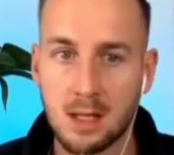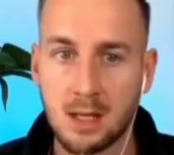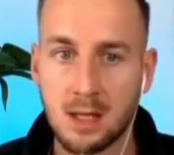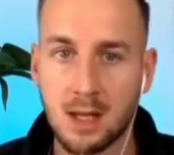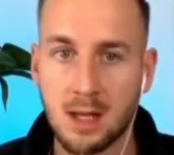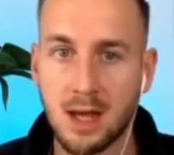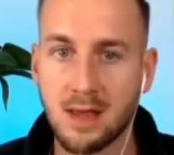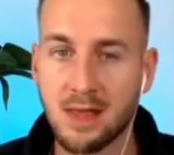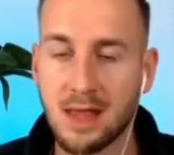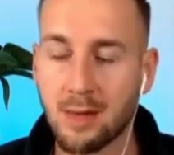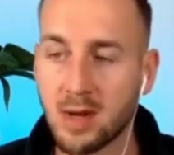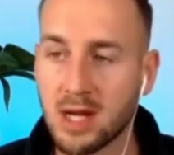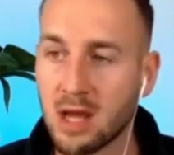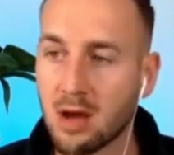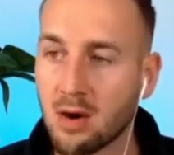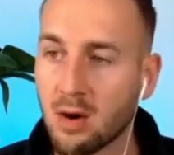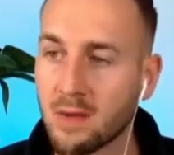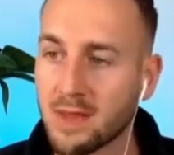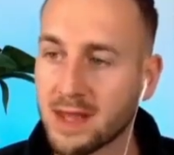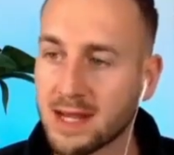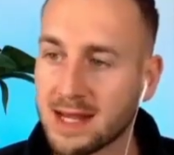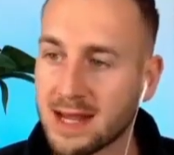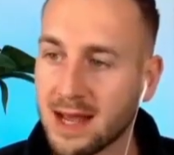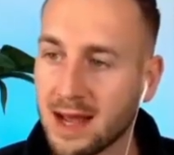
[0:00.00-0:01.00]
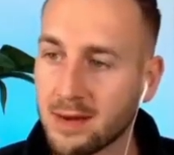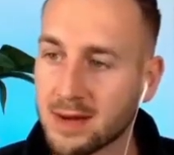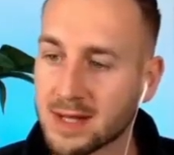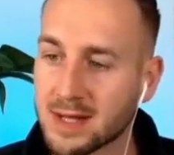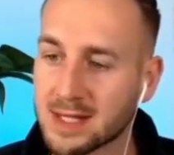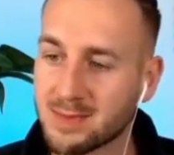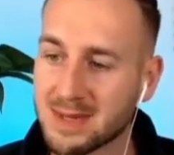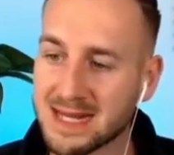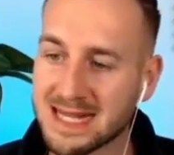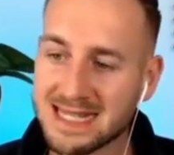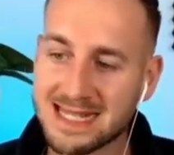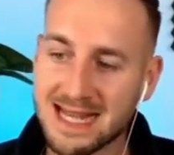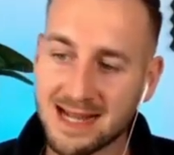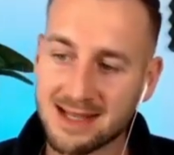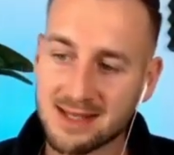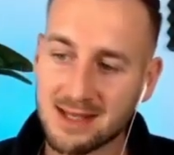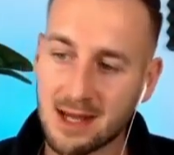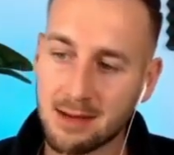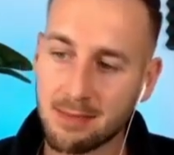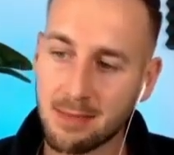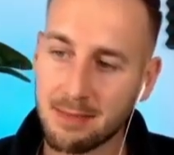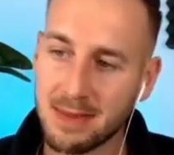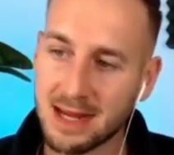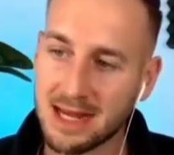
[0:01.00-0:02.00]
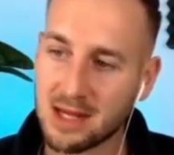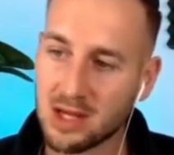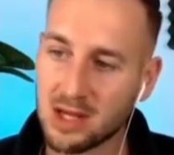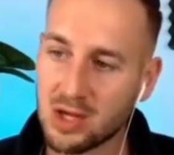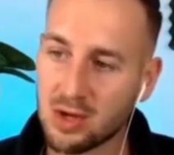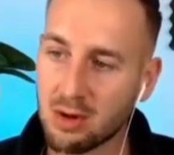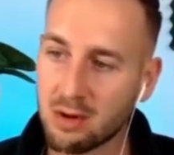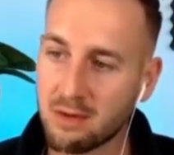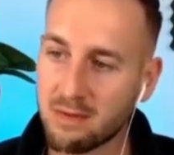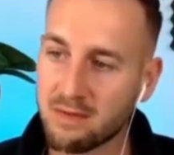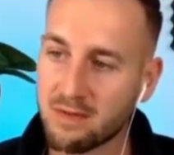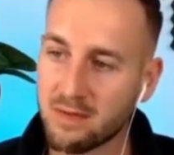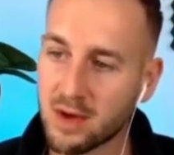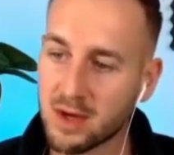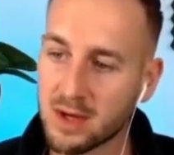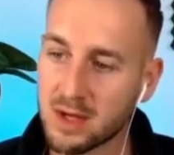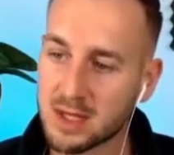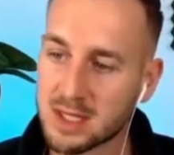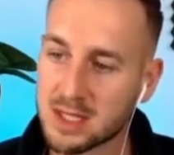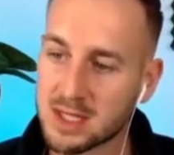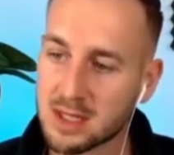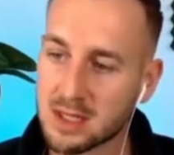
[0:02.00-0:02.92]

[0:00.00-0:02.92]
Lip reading: And there we go. The account has been set up. Make your first